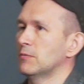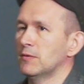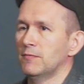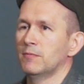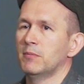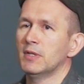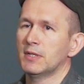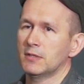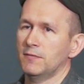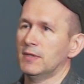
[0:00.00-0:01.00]
with
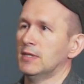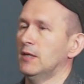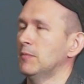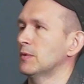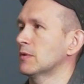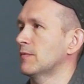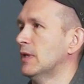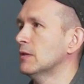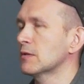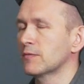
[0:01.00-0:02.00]
millions of examples, or
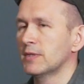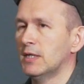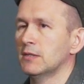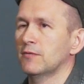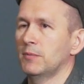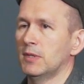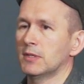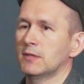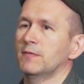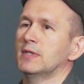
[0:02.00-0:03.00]
tens of
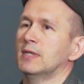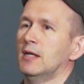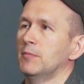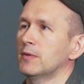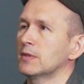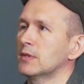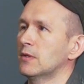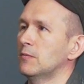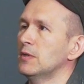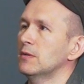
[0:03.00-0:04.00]
millions of examples.
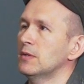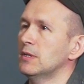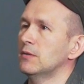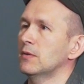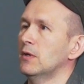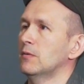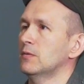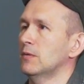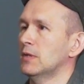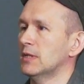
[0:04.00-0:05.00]
So we don't need to go
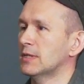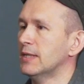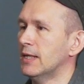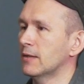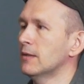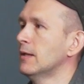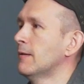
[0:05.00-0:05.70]
to all that scale.